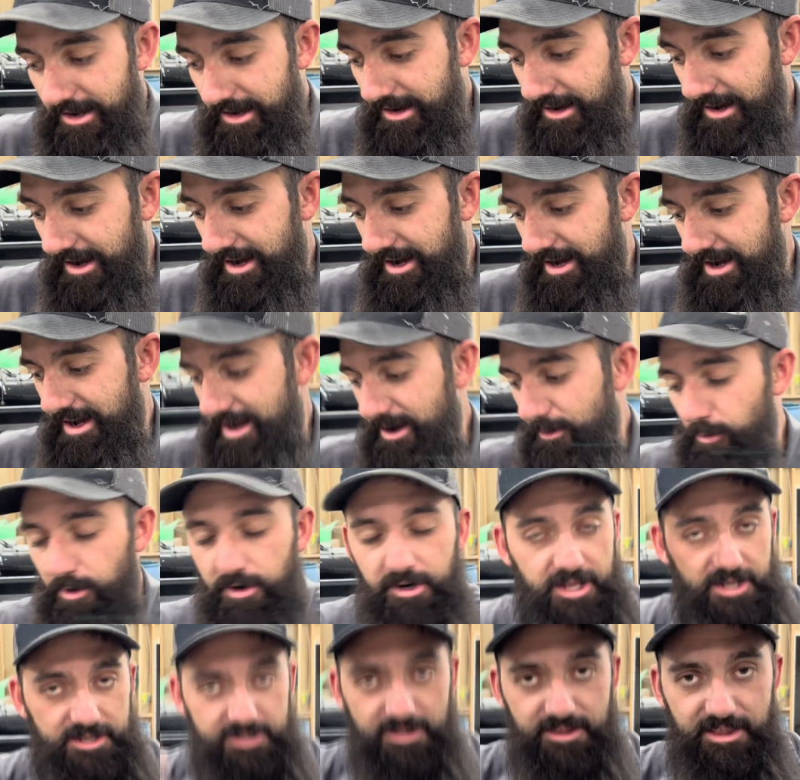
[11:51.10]
We'll
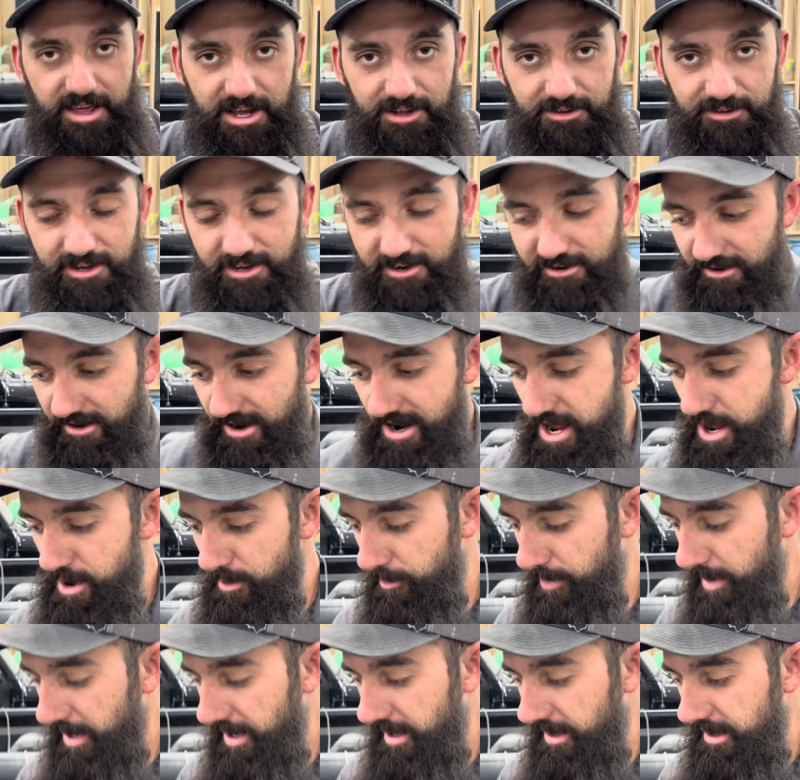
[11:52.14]
get to that later.
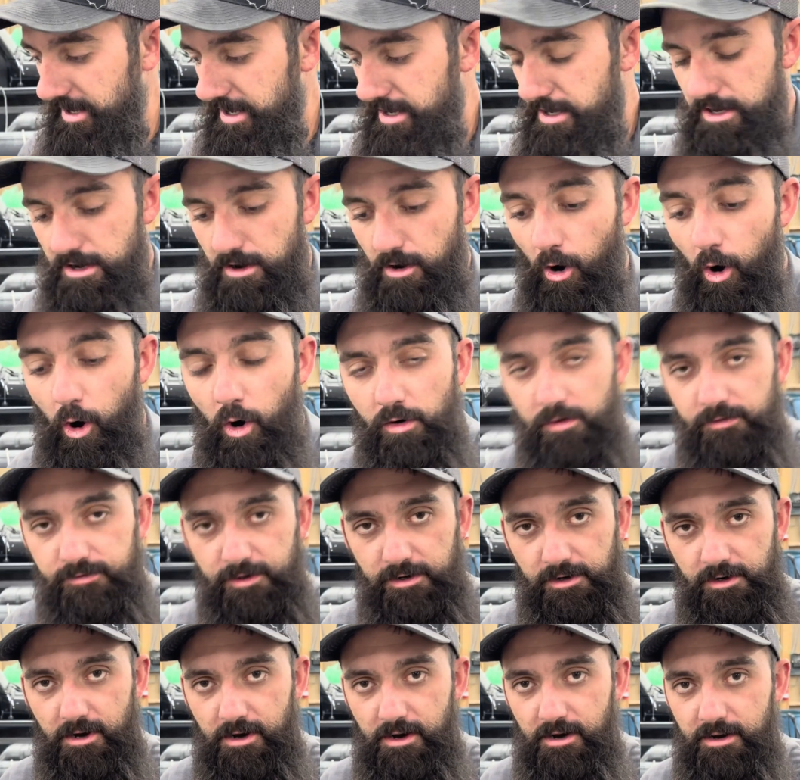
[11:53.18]
But
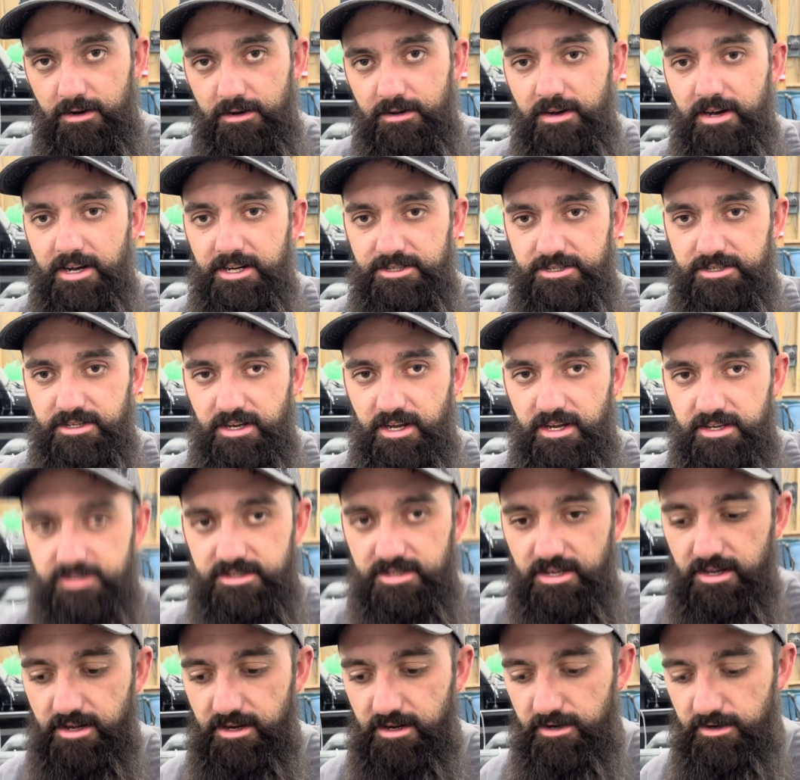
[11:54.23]
overall, I just gotta
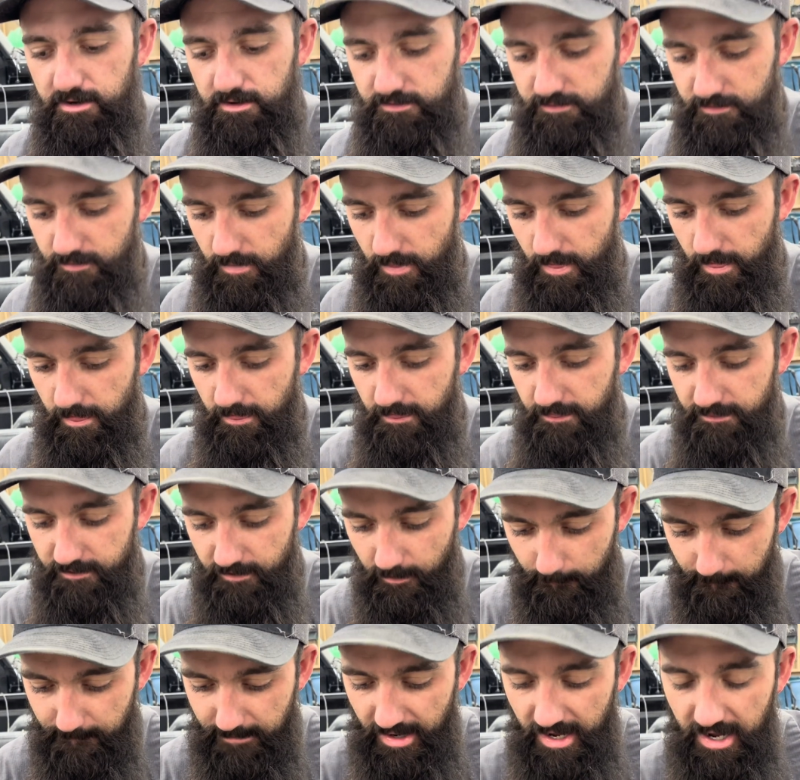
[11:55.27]
say, the
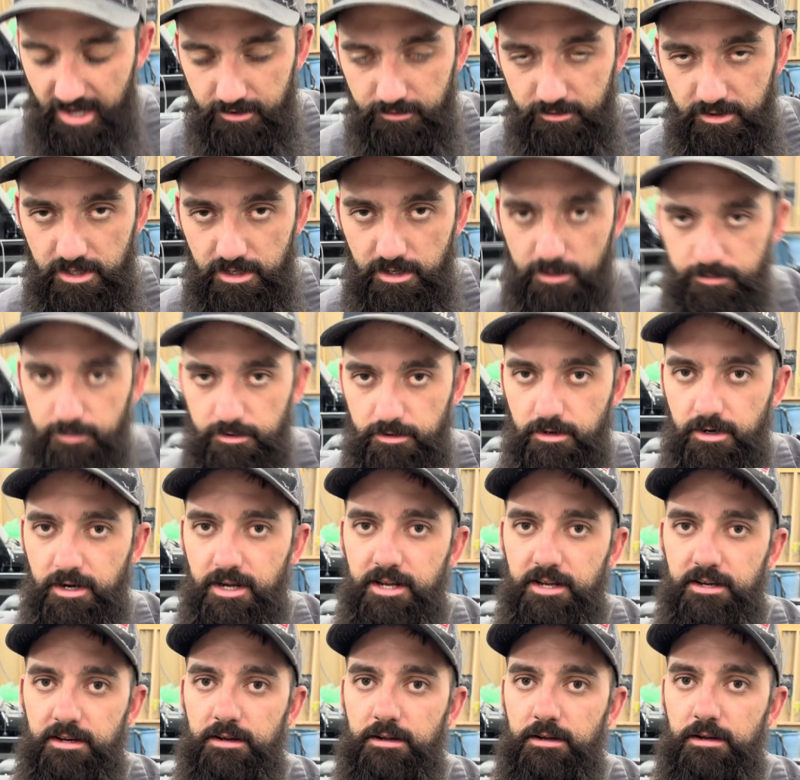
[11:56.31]
battery
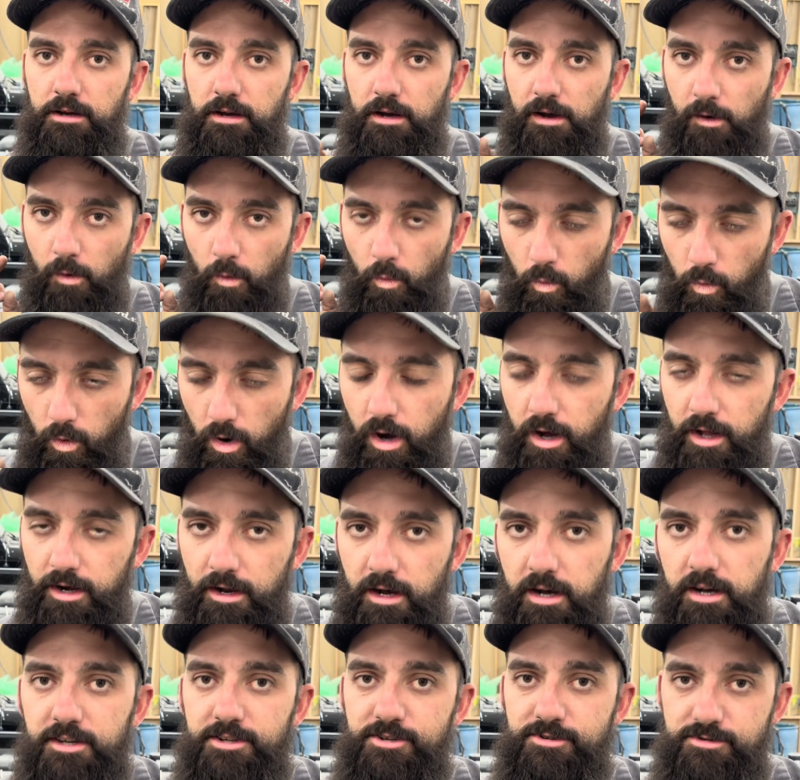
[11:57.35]
upgrade,
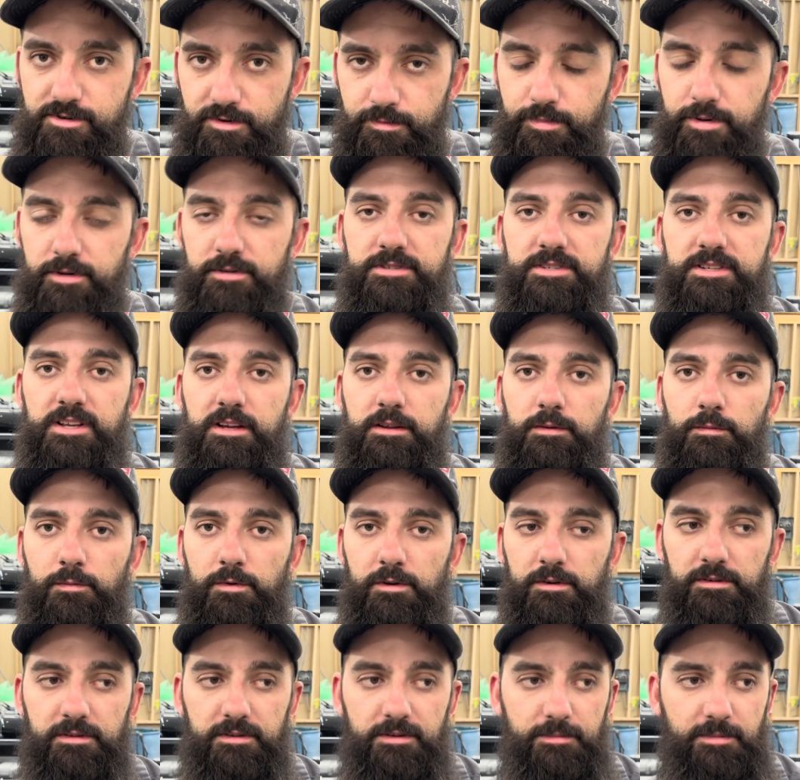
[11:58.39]
100%
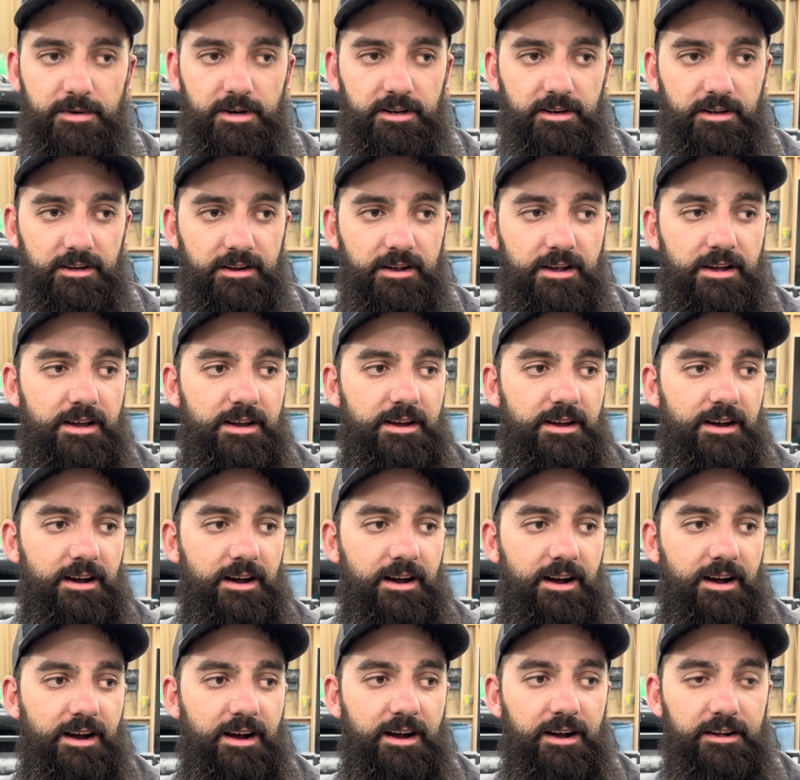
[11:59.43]
worth the money
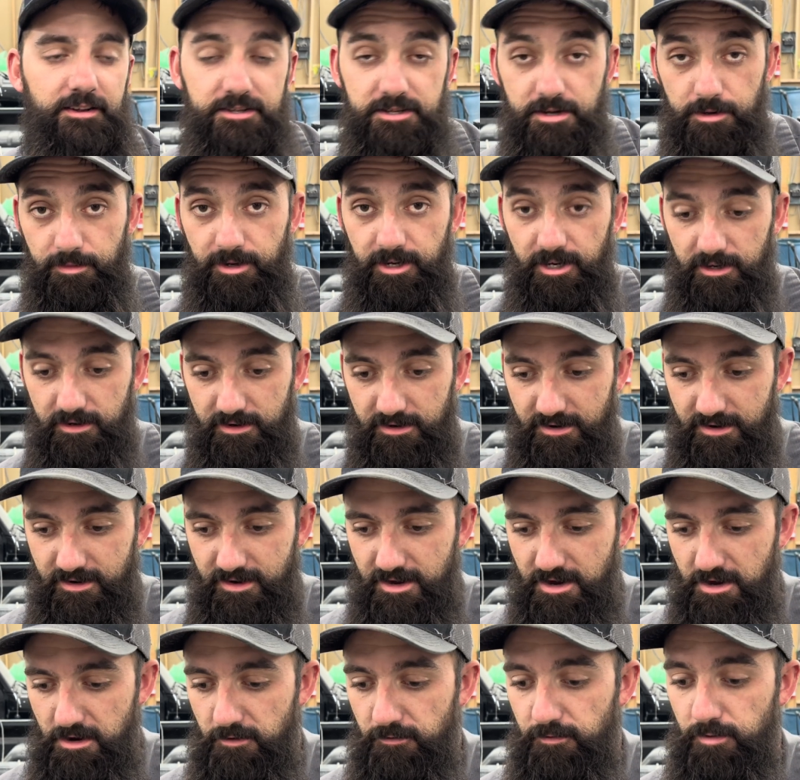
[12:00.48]
to me.
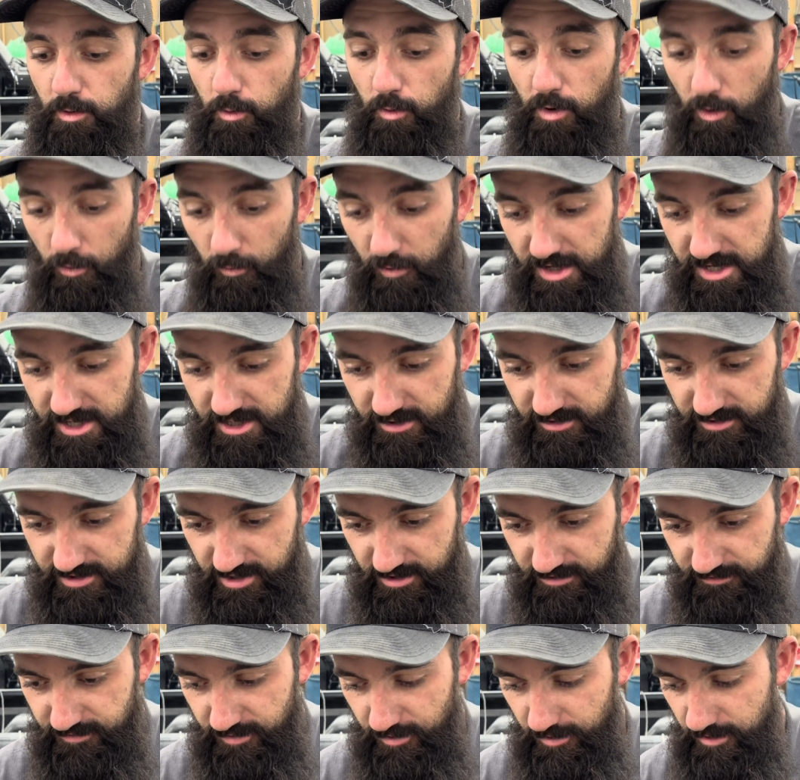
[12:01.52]
For what we use
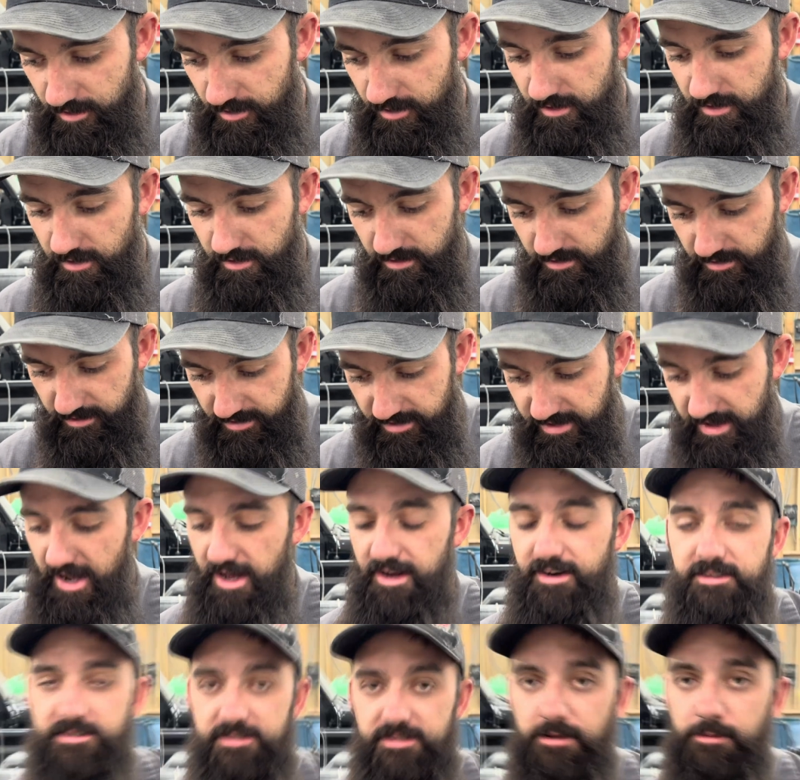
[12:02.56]
it for,
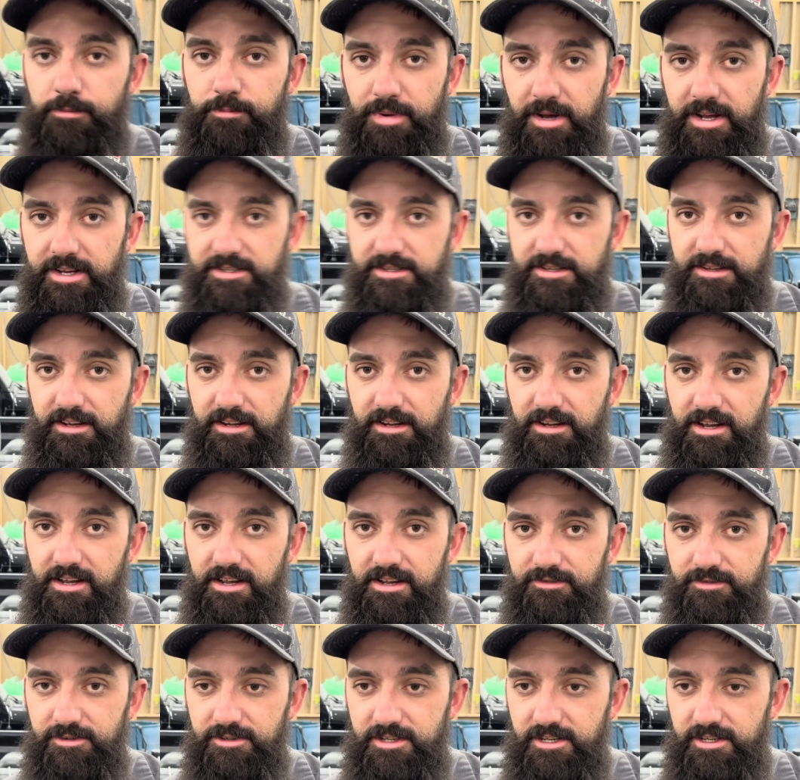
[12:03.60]
that is the best thing I
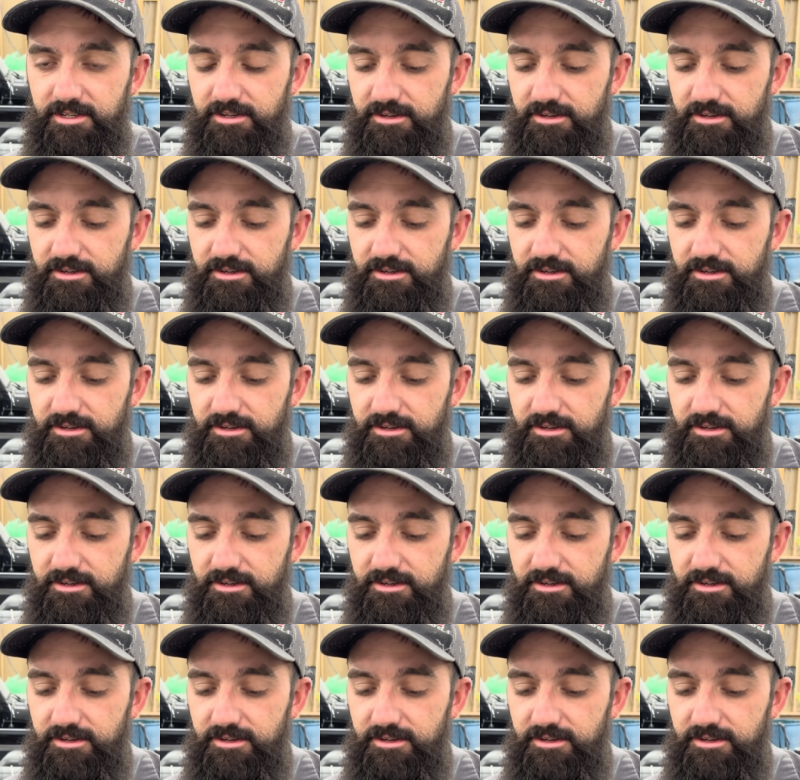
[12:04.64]
ever did to